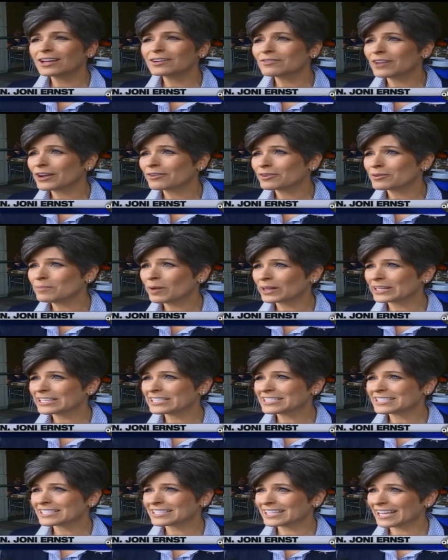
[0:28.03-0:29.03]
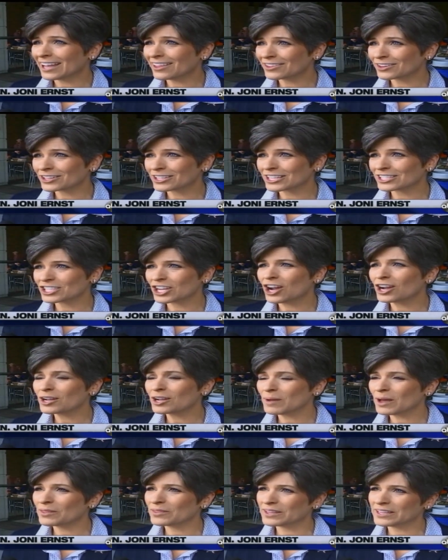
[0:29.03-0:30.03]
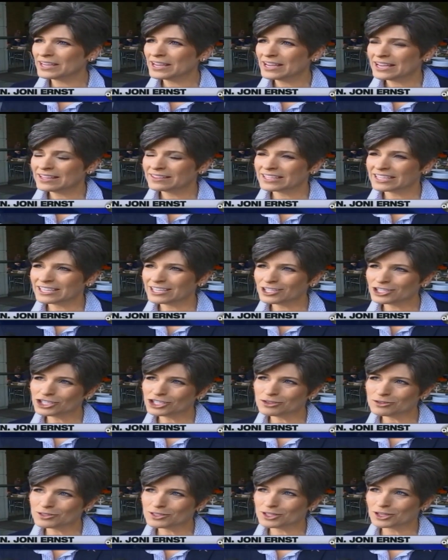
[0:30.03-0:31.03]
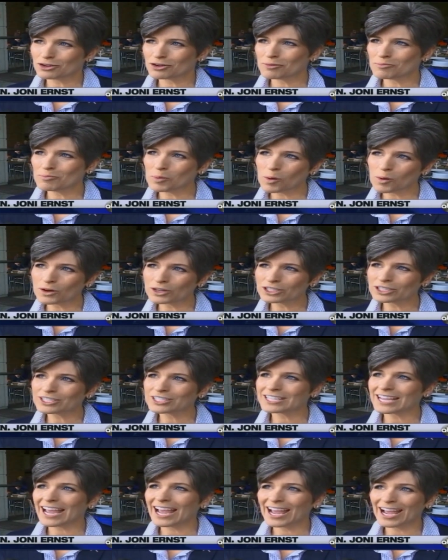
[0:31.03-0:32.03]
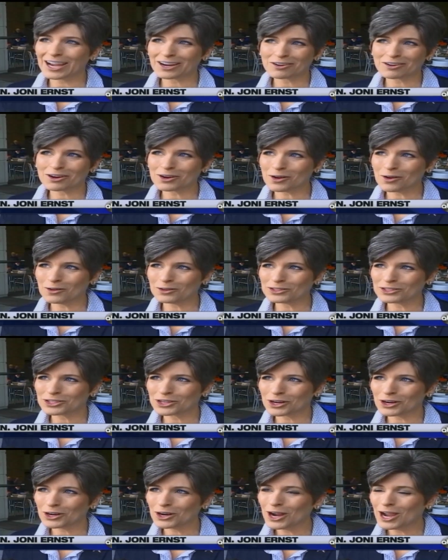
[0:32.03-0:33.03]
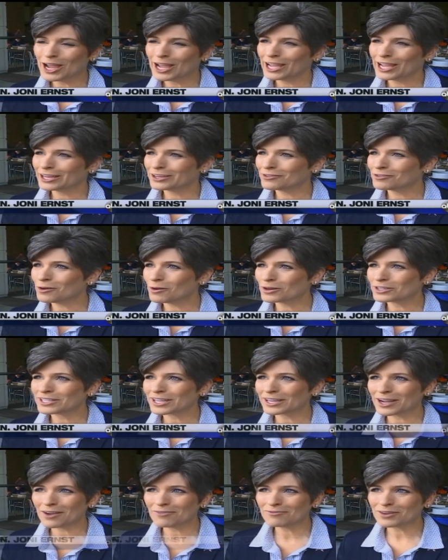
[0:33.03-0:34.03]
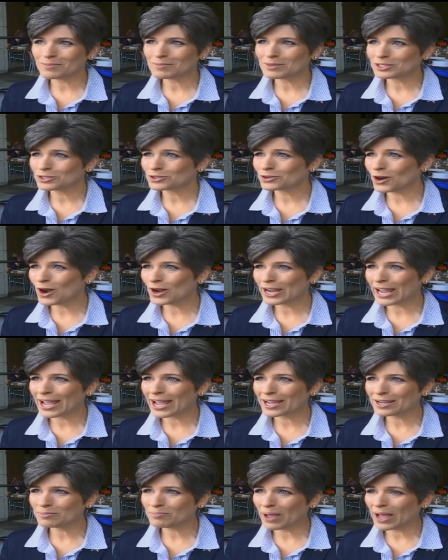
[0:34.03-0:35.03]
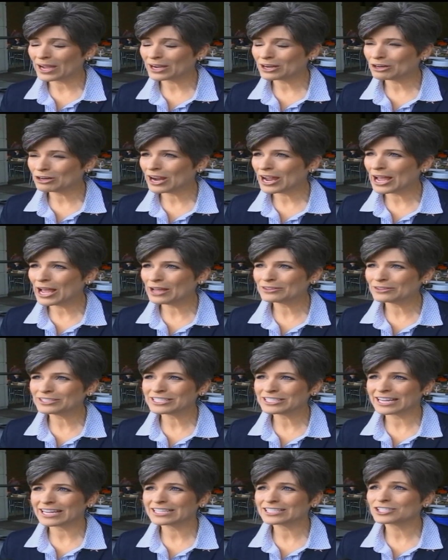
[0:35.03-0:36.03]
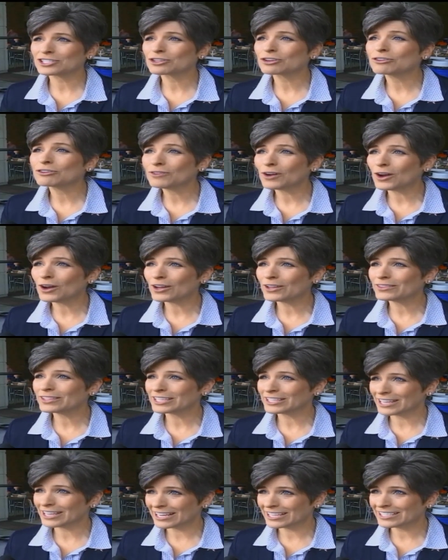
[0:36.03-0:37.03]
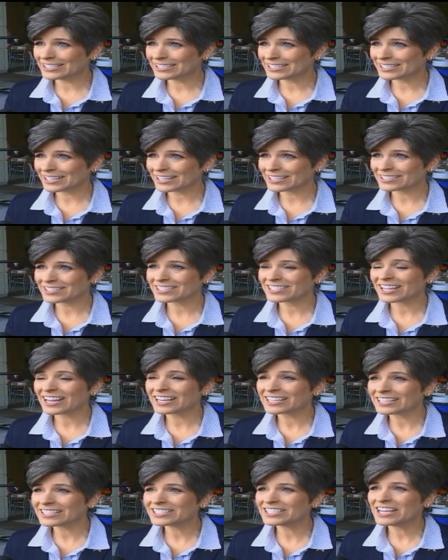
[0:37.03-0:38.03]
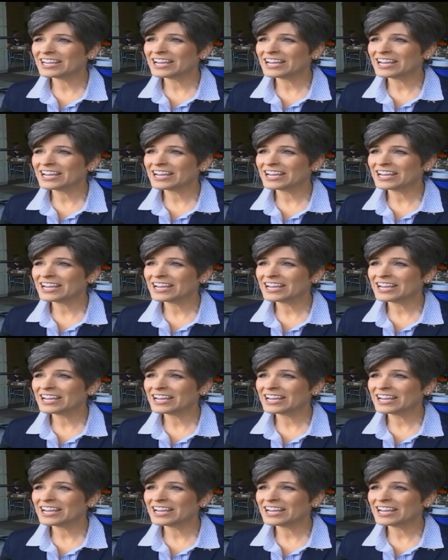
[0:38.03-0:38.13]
everybody together to talk about the, the issues that are important to agriculture. And of course, I come from a strong ag background and serve on the United States Senate